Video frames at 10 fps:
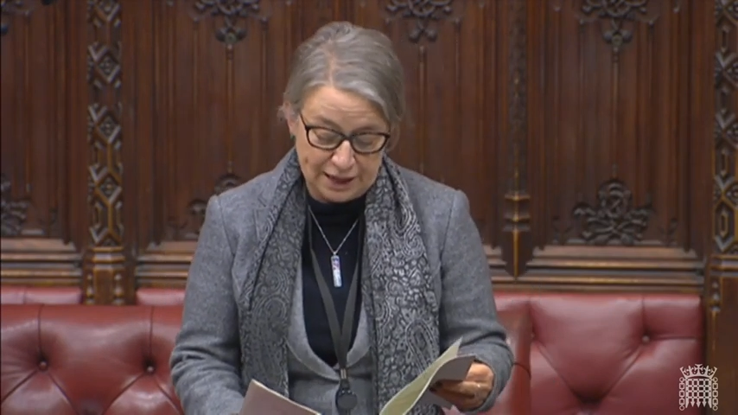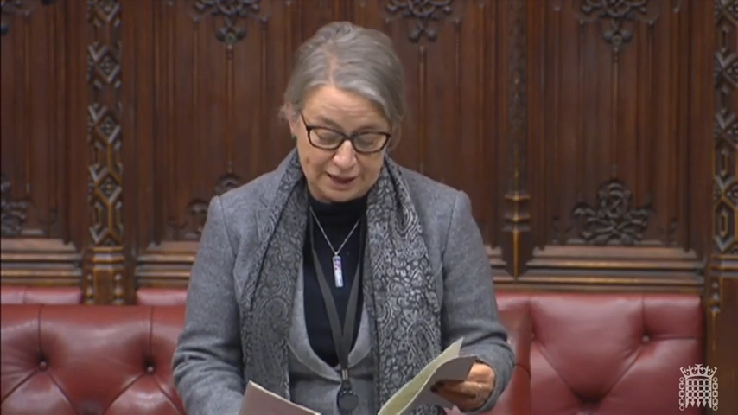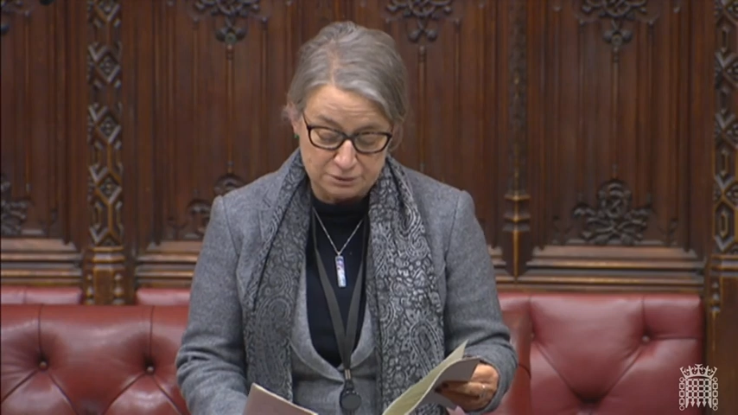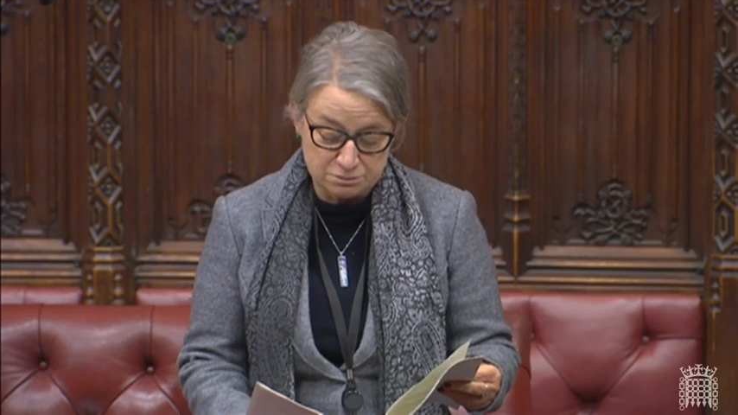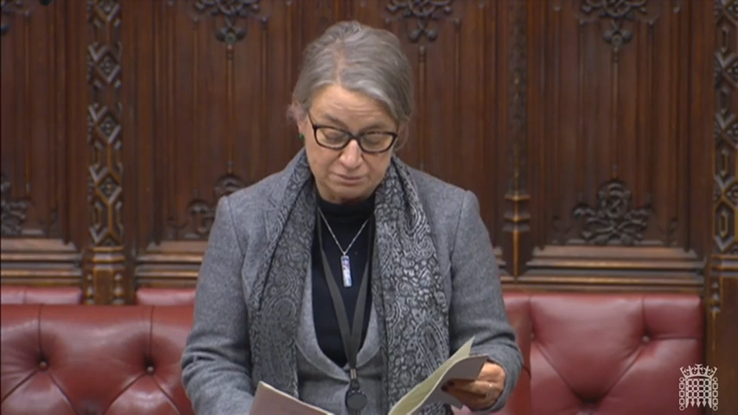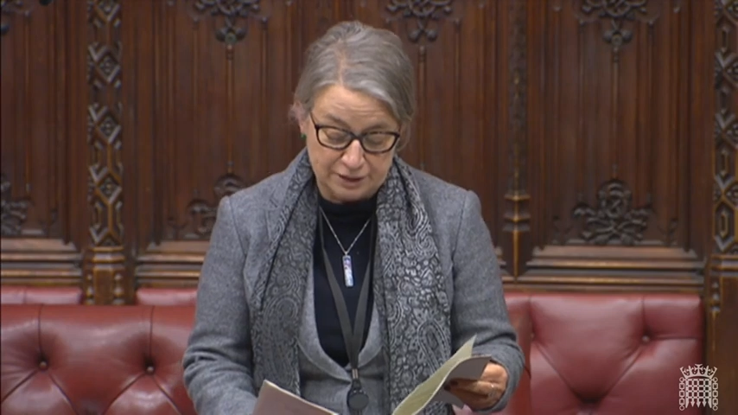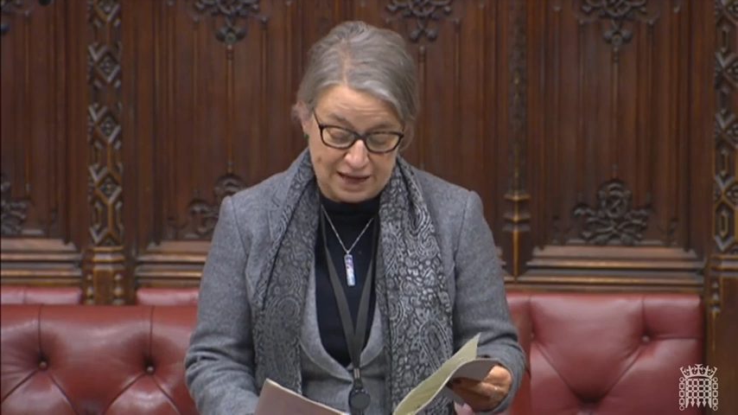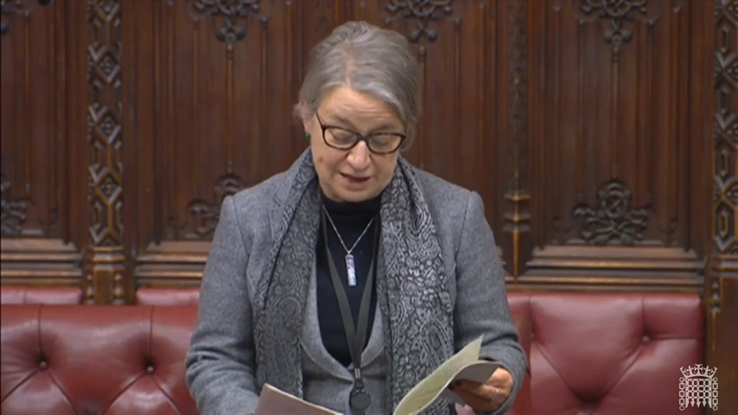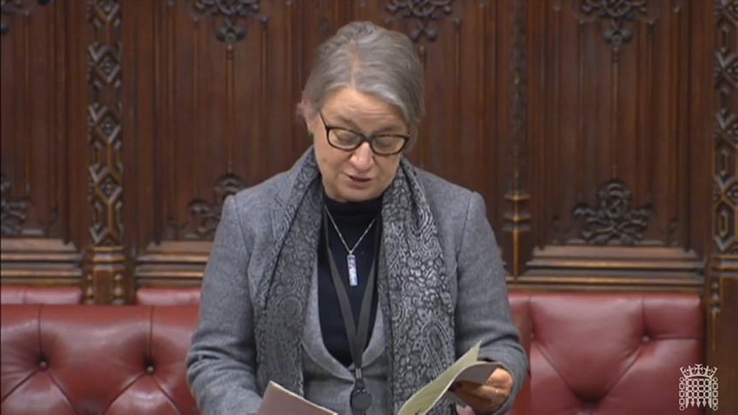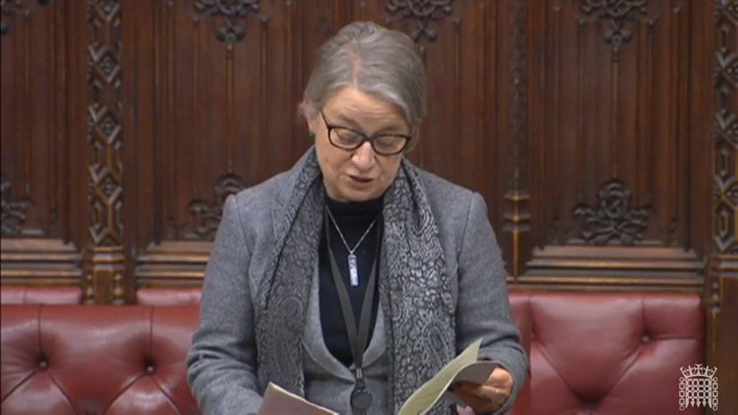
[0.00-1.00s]
and
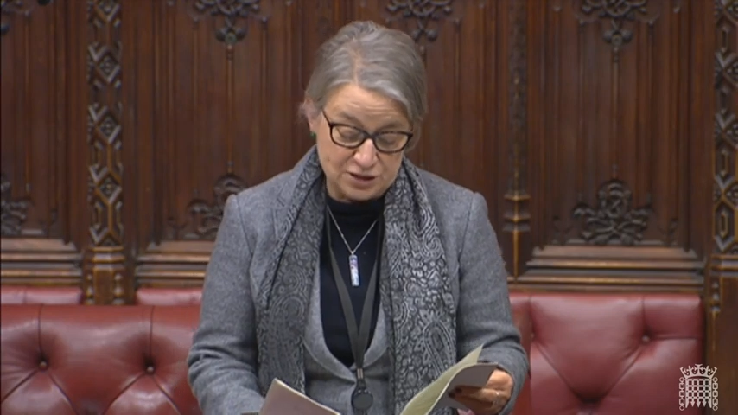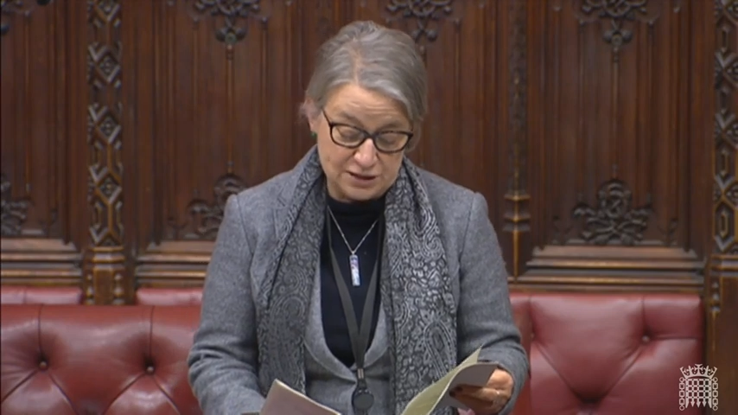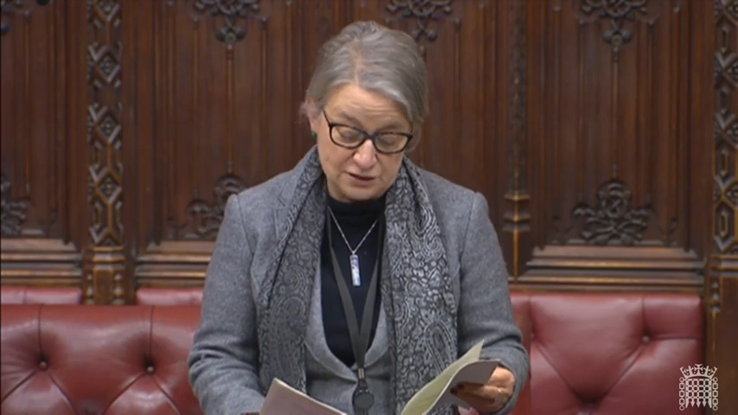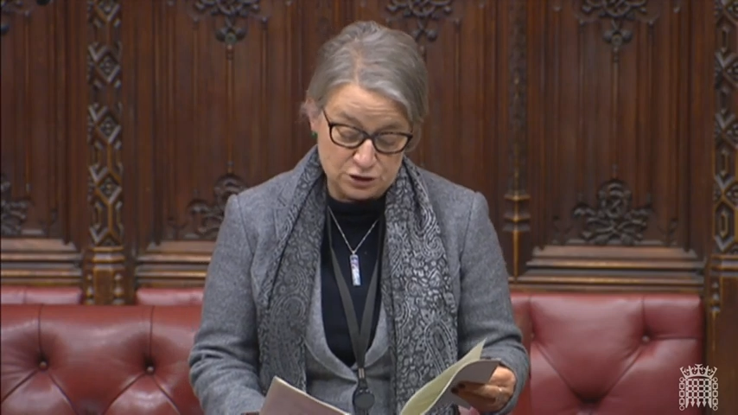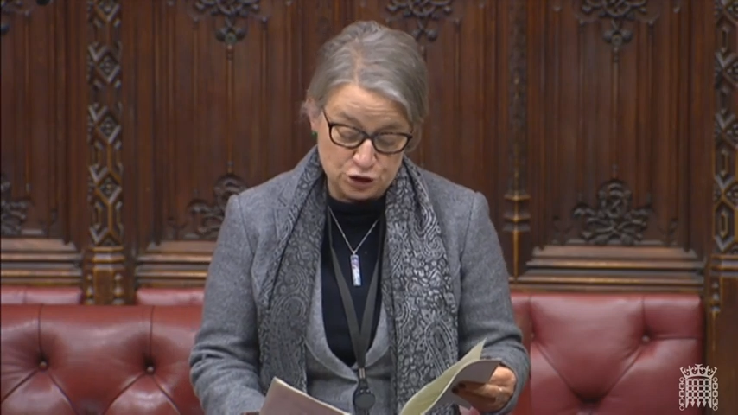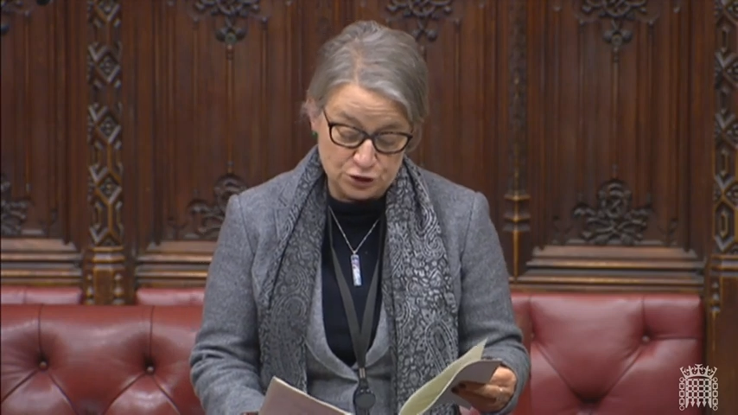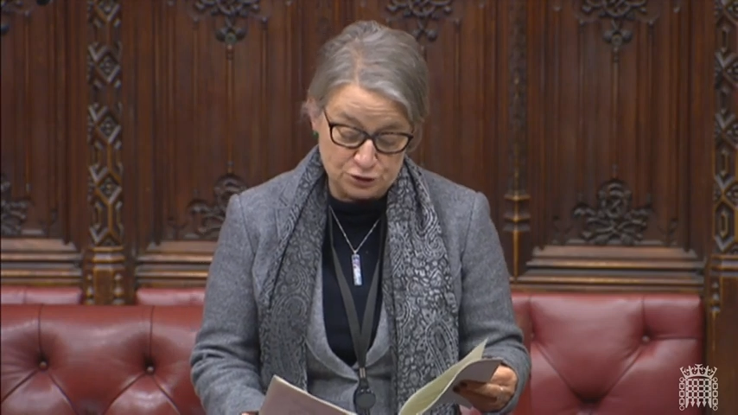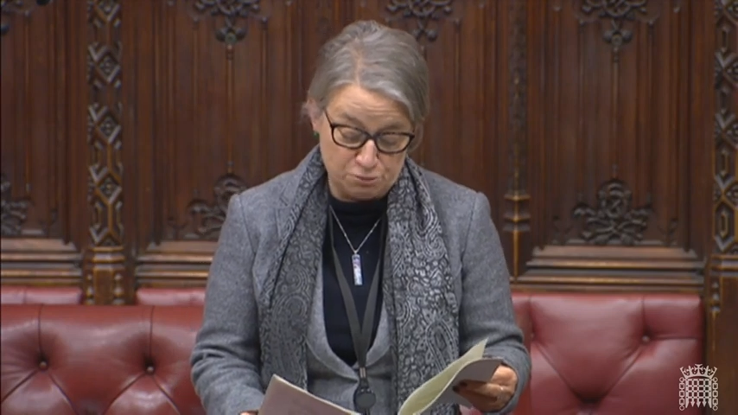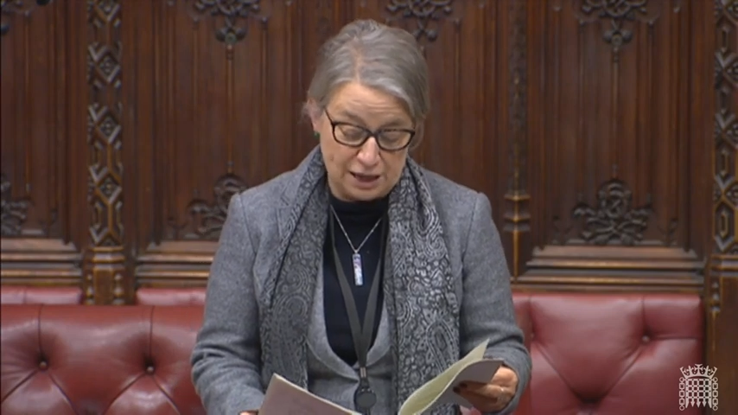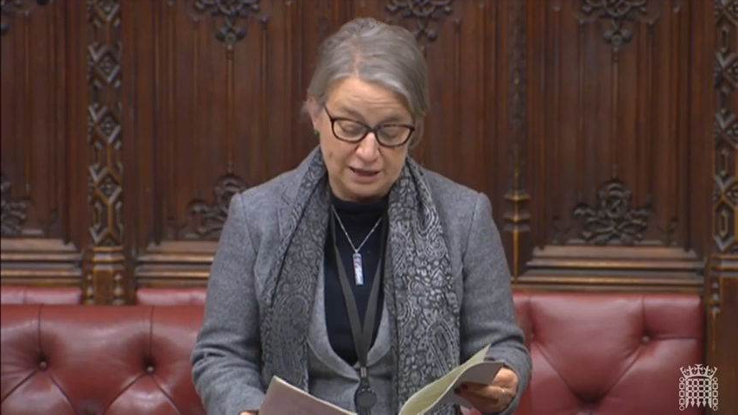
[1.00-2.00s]
indeed the issues
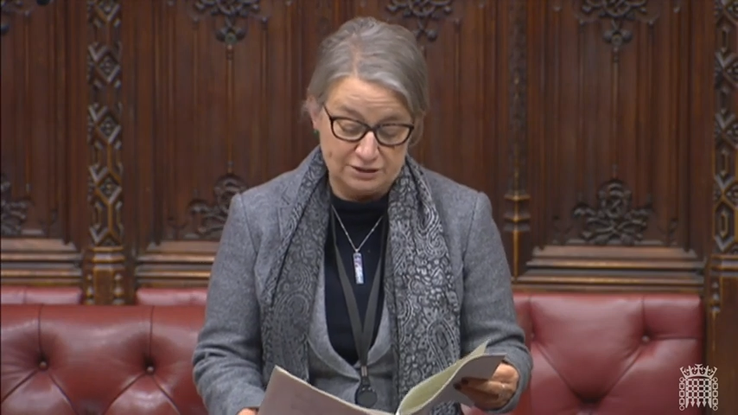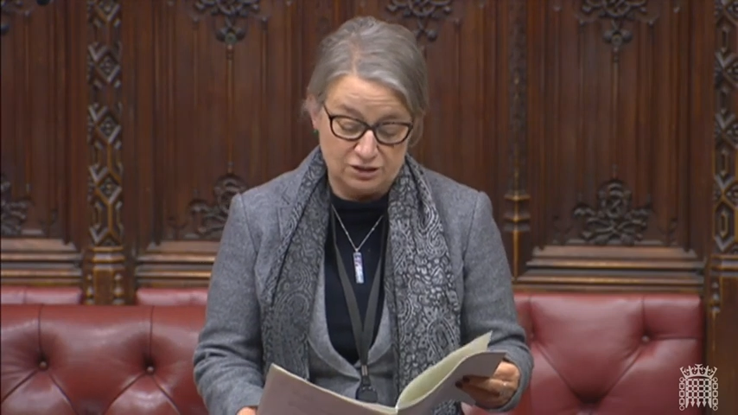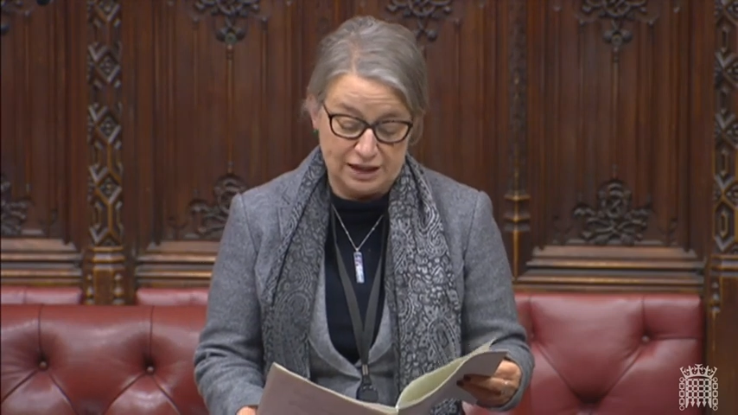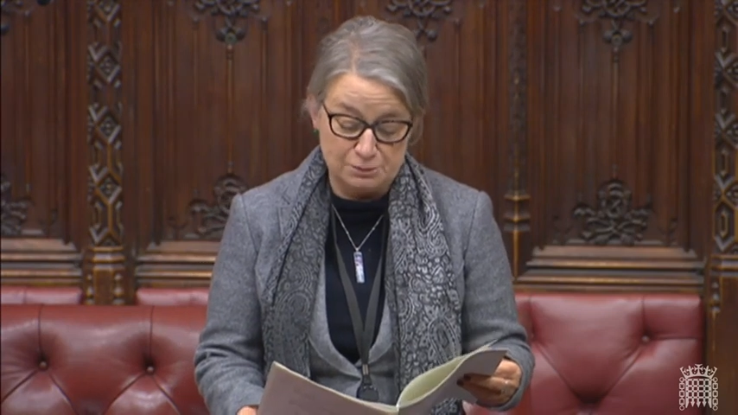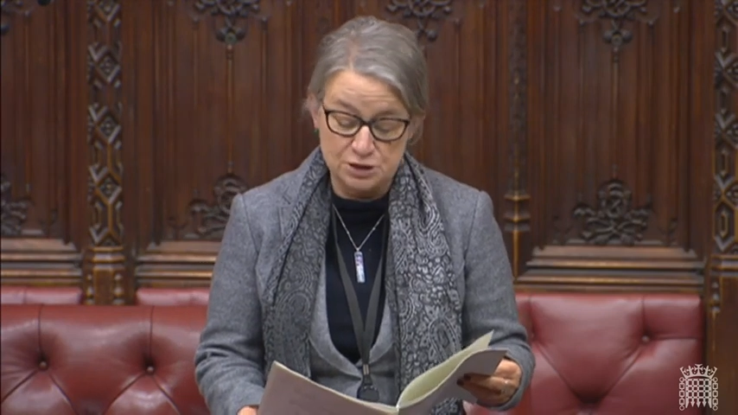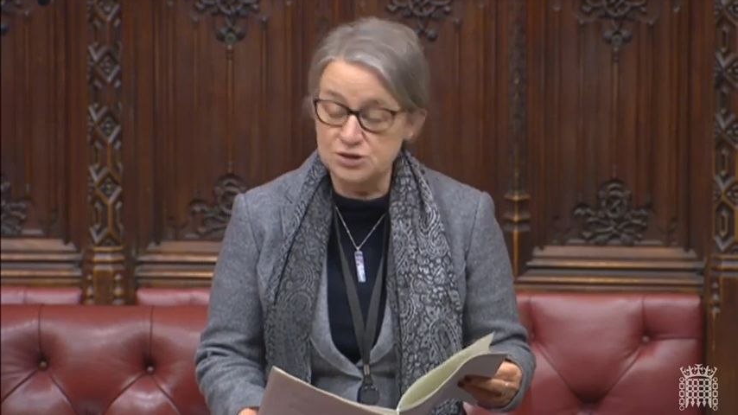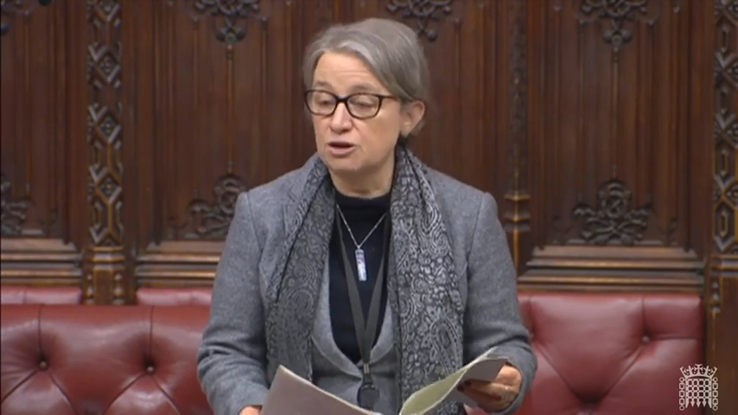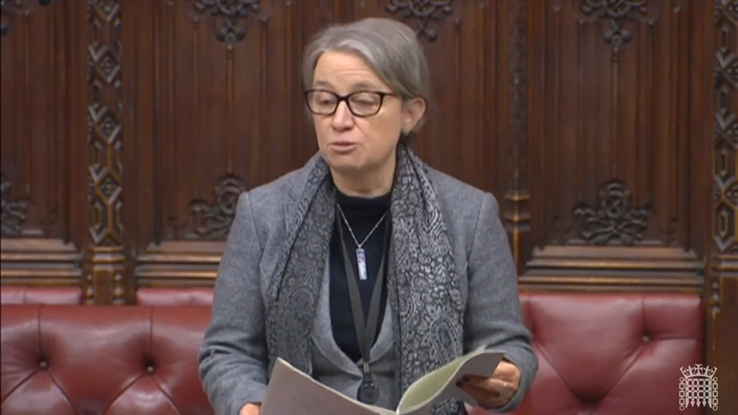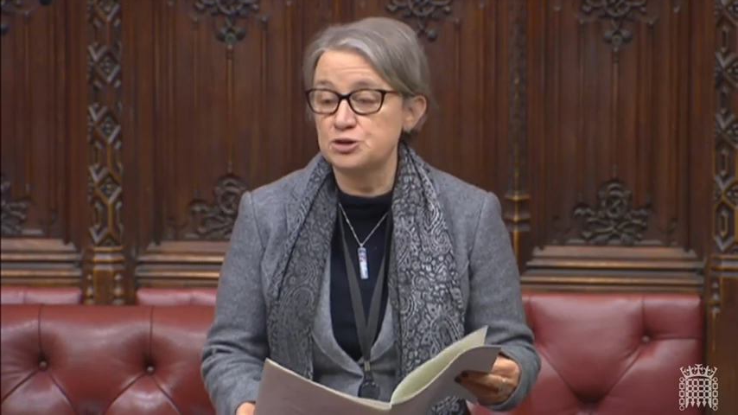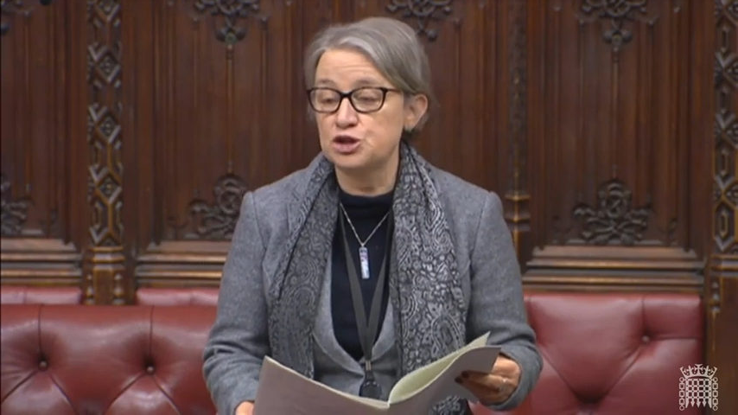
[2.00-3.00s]
of market dynamics and
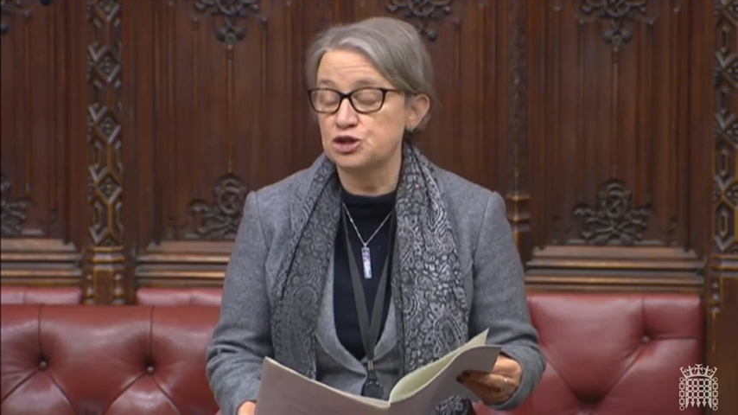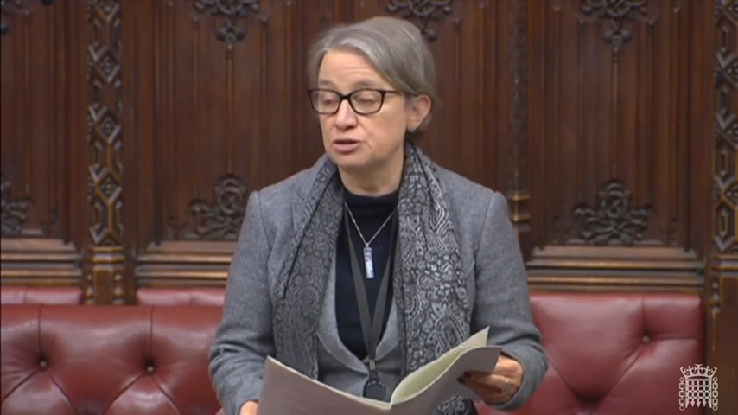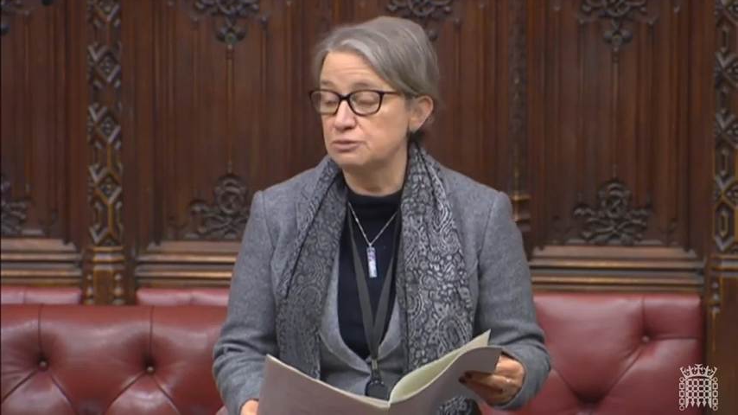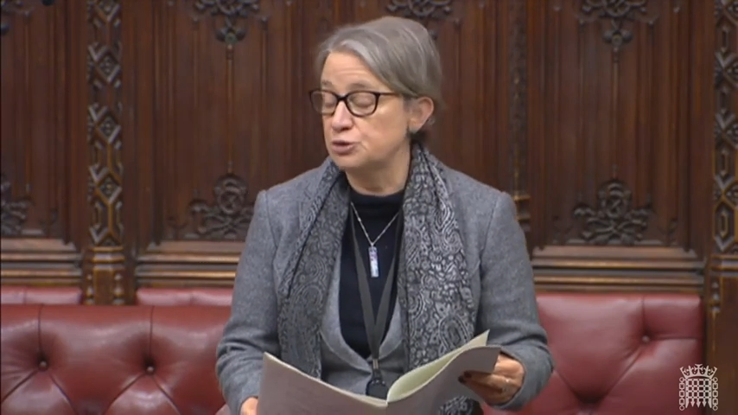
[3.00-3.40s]
competition,